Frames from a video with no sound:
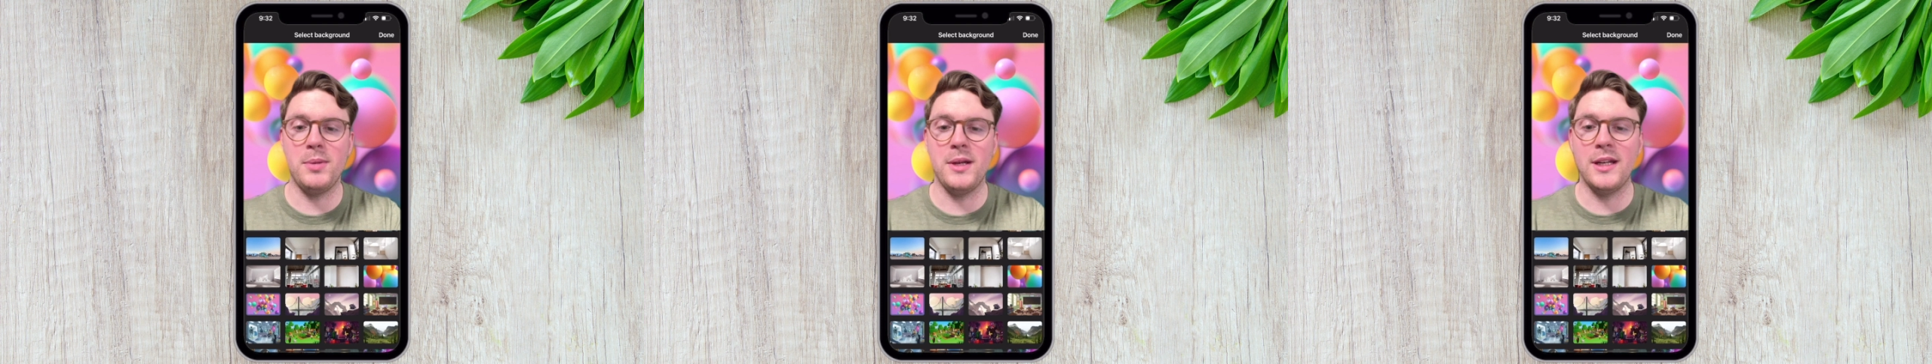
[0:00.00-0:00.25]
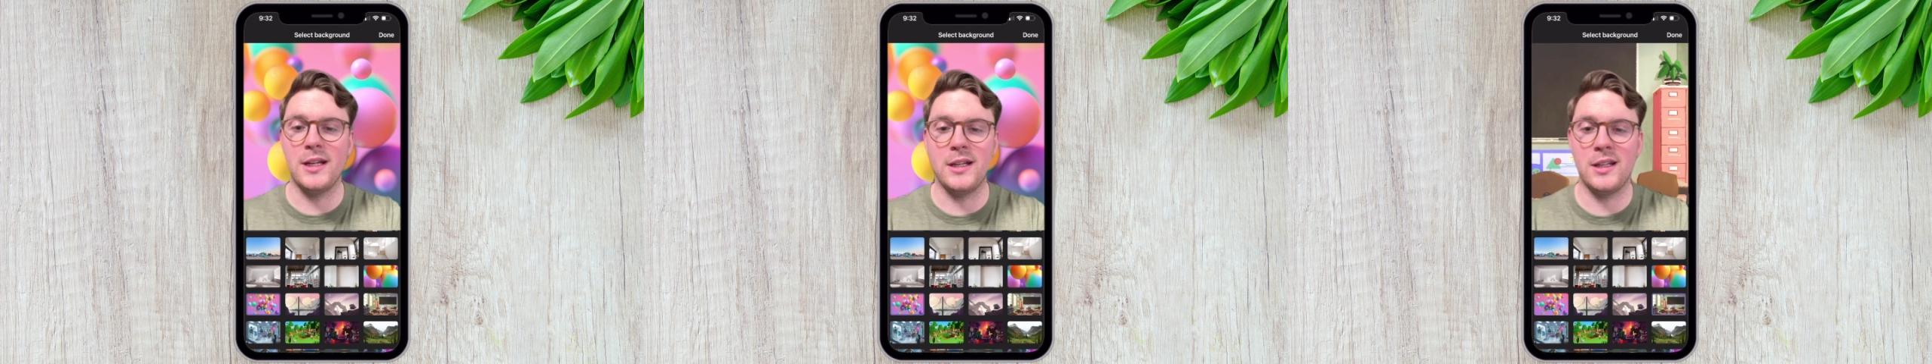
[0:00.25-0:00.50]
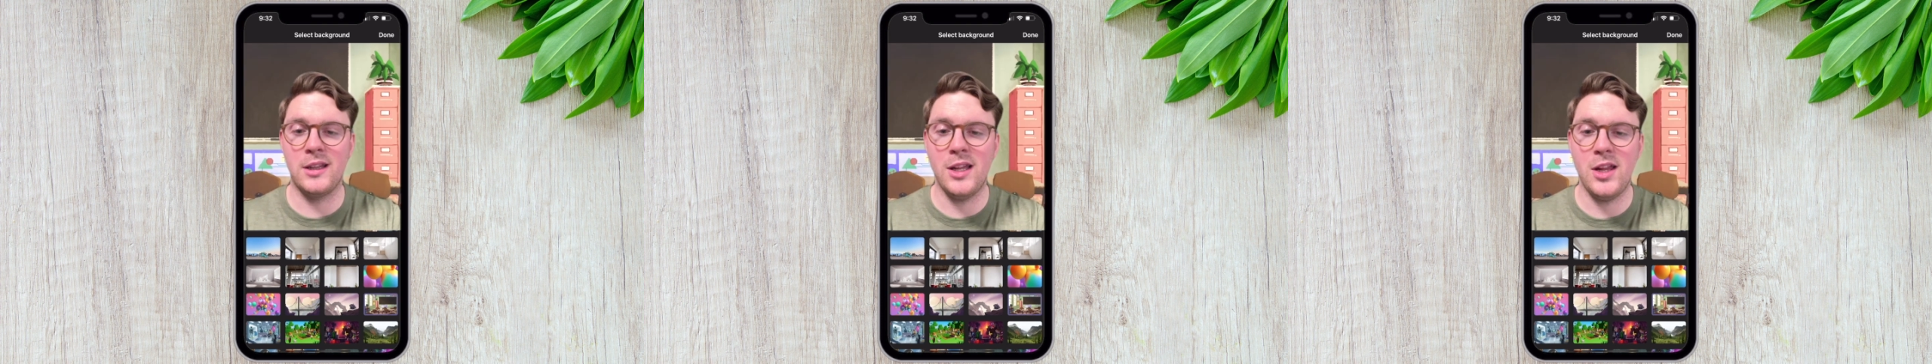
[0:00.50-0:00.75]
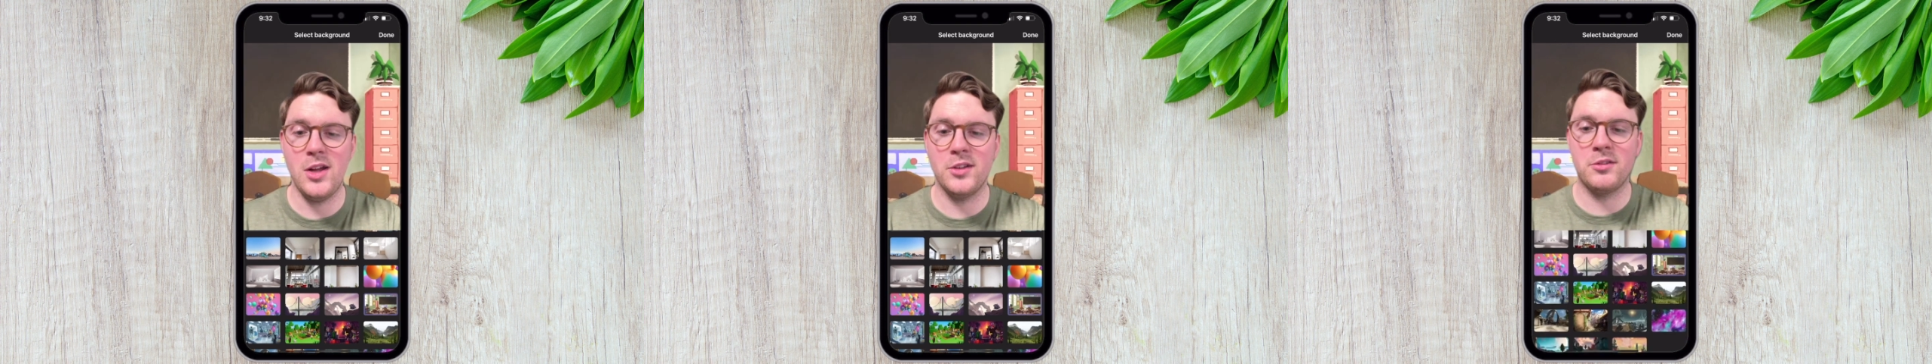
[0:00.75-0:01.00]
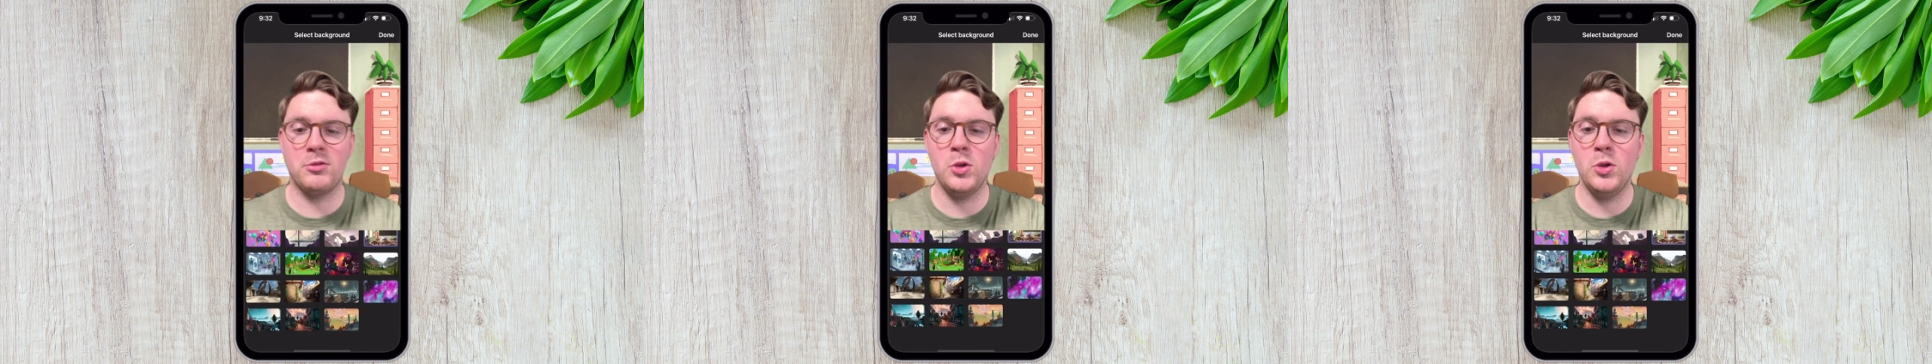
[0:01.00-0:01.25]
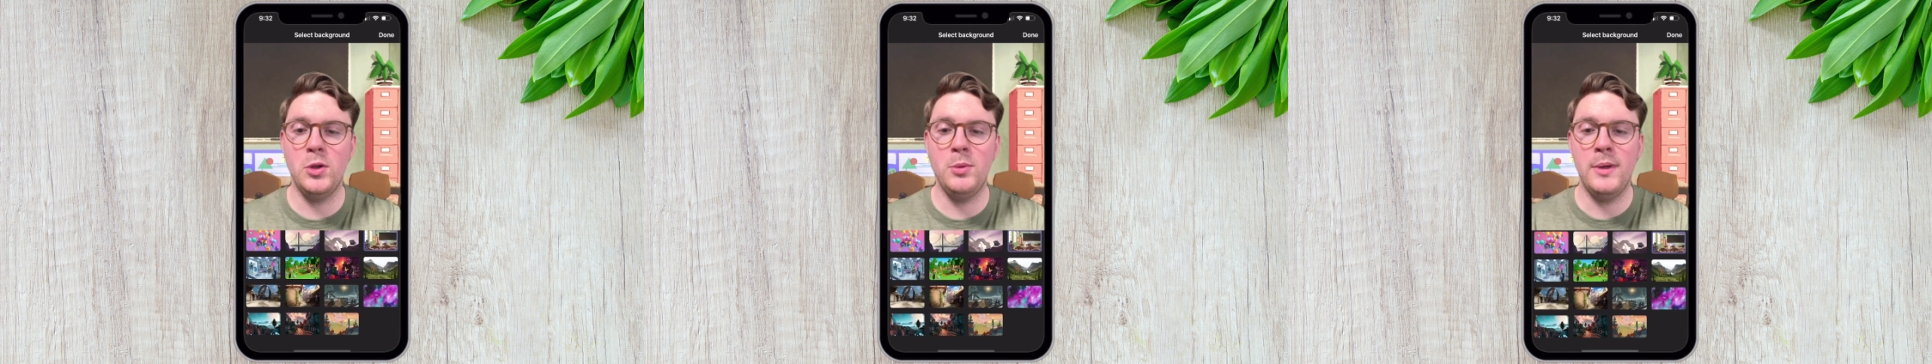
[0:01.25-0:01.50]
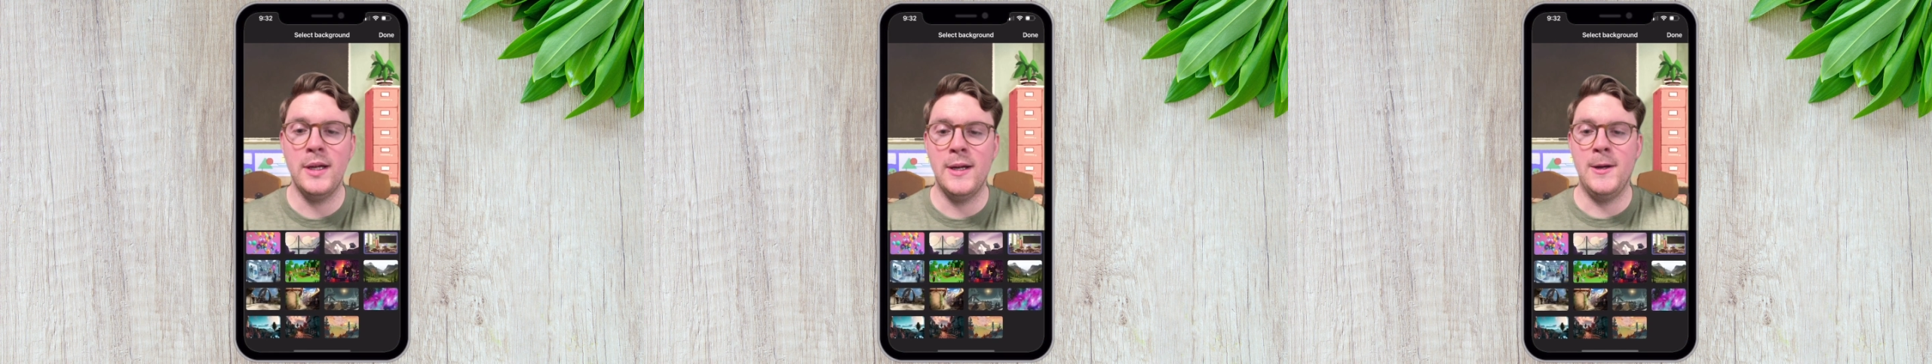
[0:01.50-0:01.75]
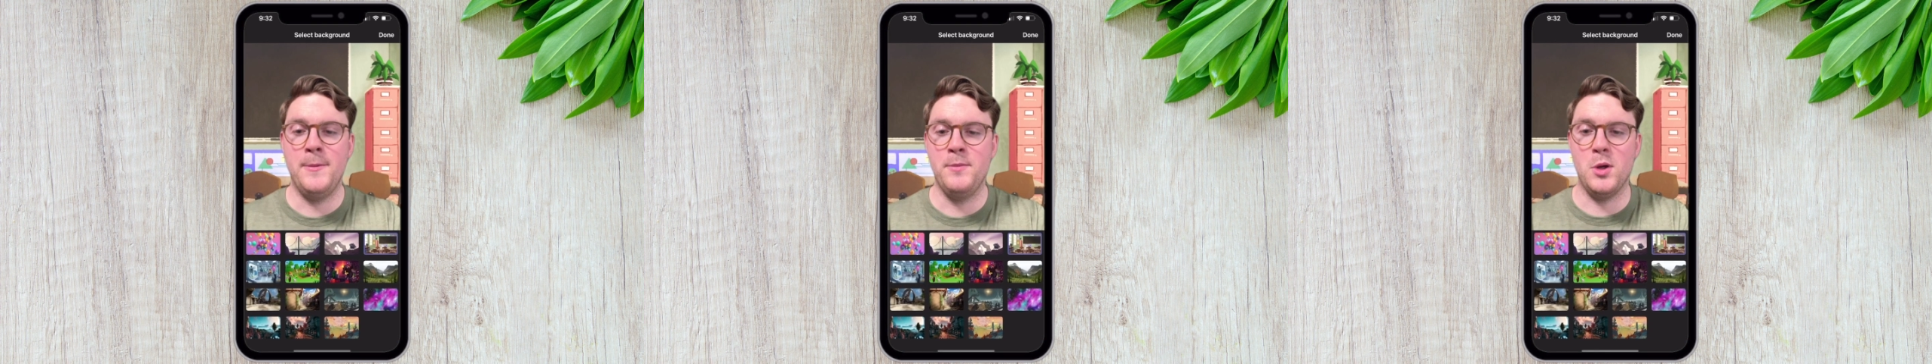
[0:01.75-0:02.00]
in a classroom,
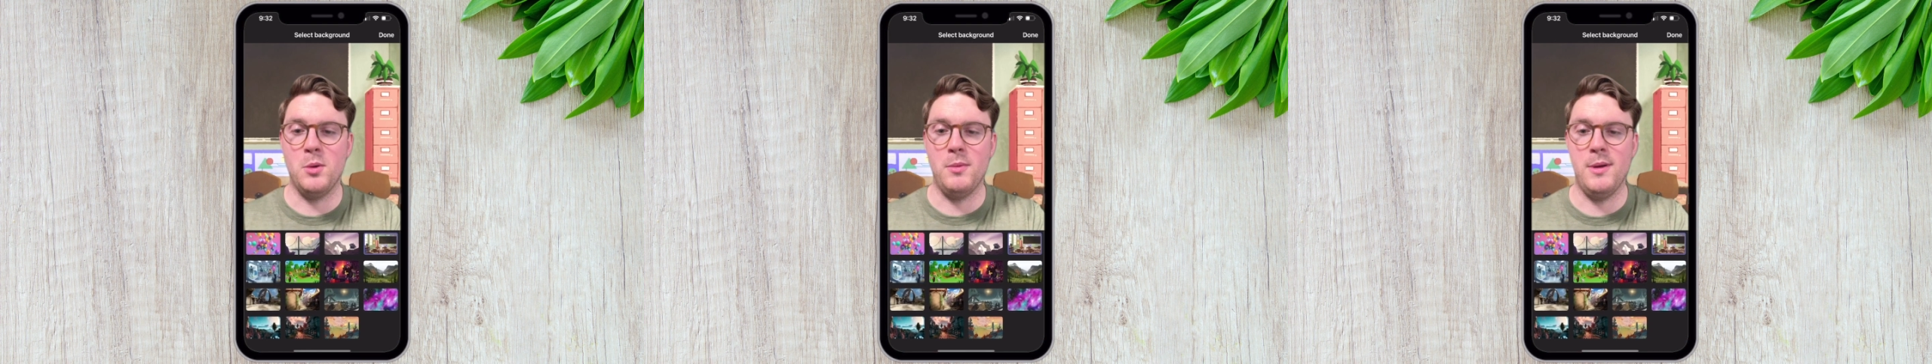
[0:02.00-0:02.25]
maybe